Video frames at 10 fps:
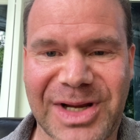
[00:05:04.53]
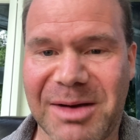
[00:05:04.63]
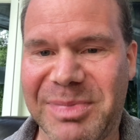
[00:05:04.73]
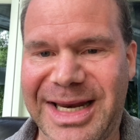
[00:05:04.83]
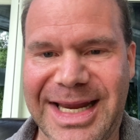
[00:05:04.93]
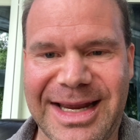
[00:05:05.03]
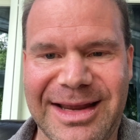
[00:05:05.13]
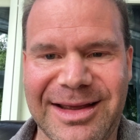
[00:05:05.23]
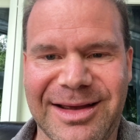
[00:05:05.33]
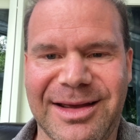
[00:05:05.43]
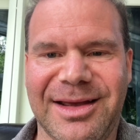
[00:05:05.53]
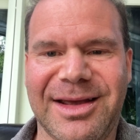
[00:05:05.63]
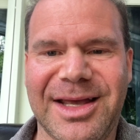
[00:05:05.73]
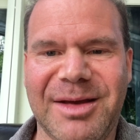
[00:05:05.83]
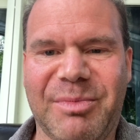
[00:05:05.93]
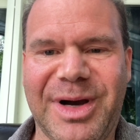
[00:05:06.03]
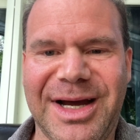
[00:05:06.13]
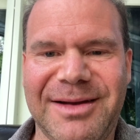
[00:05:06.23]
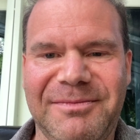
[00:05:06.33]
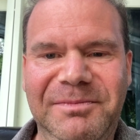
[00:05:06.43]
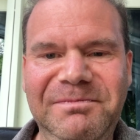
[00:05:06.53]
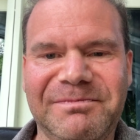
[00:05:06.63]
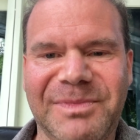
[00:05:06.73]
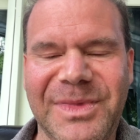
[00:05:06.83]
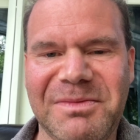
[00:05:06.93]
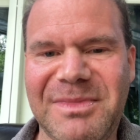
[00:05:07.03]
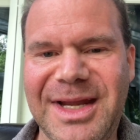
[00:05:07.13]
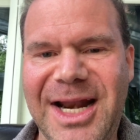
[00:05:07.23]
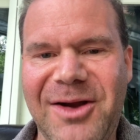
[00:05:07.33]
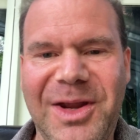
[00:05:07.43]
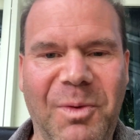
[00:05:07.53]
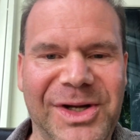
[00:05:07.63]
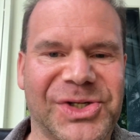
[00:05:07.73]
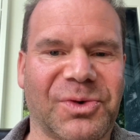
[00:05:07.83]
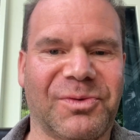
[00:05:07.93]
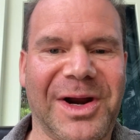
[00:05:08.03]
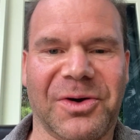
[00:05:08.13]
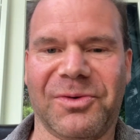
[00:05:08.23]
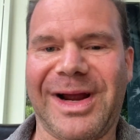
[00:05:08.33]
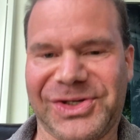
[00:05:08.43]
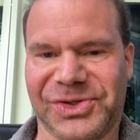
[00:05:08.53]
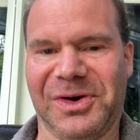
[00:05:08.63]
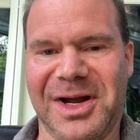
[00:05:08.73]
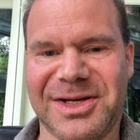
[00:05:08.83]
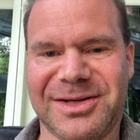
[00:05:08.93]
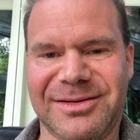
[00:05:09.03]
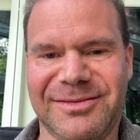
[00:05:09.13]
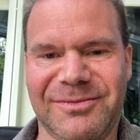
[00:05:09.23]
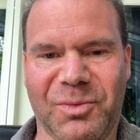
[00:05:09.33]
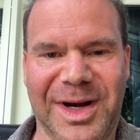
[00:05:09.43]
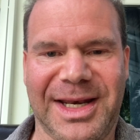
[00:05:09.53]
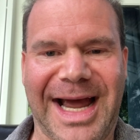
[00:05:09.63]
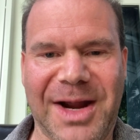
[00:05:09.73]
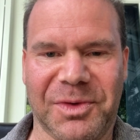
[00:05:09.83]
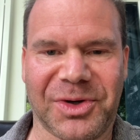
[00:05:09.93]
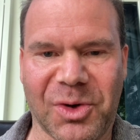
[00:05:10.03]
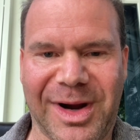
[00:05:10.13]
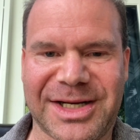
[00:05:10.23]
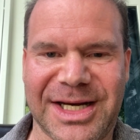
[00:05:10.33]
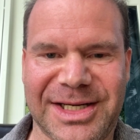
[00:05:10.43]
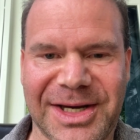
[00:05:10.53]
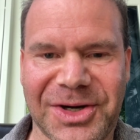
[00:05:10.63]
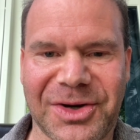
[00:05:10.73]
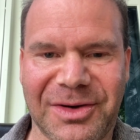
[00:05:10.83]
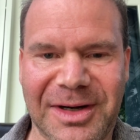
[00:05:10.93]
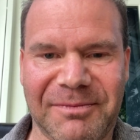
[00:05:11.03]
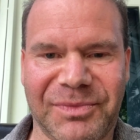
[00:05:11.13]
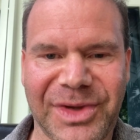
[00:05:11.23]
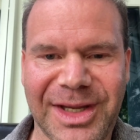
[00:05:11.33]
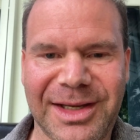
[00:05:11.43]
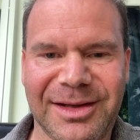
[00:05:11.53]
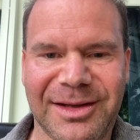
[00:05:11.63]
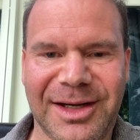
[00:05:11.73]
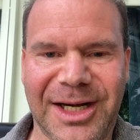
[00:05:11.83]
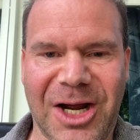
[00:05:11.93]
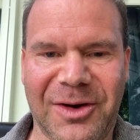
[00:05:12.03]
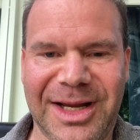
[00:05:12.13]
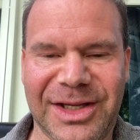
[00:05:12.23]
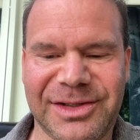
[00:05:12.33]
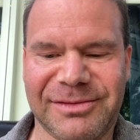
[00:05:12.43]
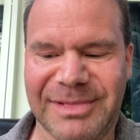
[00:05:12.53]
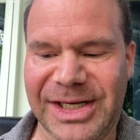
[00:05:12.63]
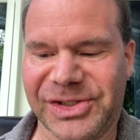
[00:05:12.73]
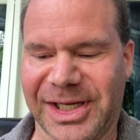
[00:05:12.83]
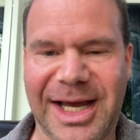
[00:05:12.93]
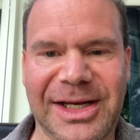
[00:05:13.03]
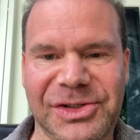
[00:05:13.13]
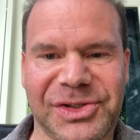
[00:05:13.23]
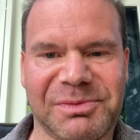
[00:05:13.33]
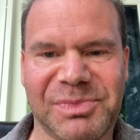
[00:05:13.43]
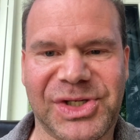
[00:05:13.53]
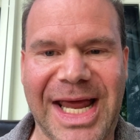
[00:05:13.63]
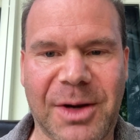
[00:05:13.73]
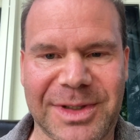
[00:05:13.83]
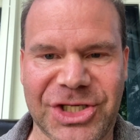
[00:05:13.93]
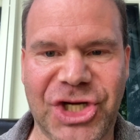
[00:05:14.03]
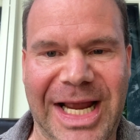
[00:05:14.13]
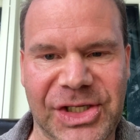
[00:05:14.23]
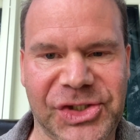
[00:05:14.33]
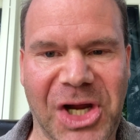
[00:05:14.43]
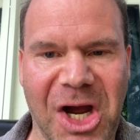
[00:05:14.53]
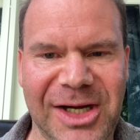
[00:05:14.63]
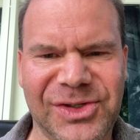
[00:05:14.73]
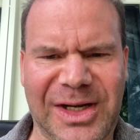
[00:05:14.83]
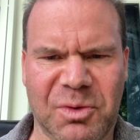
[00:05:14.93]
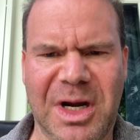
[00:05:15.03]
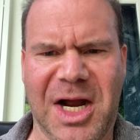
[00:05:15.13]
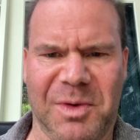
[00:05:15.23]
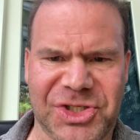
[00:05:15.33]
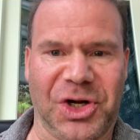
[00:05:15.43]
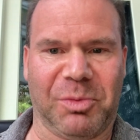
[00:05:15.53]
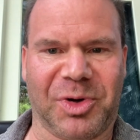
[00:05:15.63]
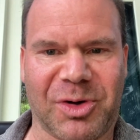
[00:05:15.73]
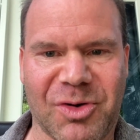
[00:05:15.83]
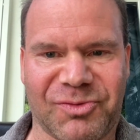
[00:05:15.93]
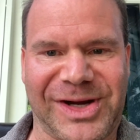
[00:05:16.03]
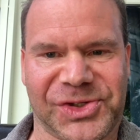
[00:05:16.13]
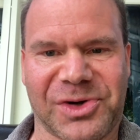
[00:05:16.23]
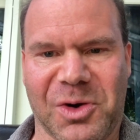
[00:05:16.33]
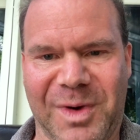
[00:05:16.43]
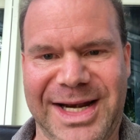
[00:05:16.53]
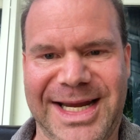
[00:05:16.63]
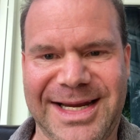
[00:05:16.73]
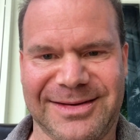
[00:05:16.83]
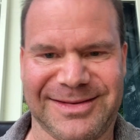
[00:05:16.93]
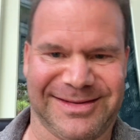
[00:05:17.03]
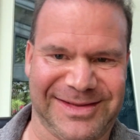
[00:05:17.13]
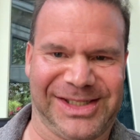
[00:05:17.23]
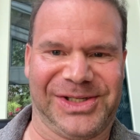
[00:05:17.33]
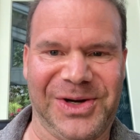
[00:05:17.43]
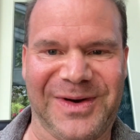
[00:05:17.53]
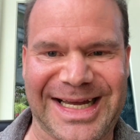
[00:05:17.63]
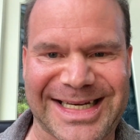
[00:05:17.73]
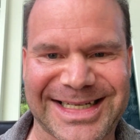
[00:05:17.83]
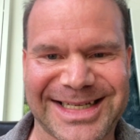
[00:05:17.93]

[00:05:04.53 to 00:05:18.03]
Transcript: company, but you know, he wants to run a restaurant one night when they're going out to dinner and you know, he needs to cut his steak with a chainsaw. He's like, oh, we should open our own restaurant, Wendy. Let's do it.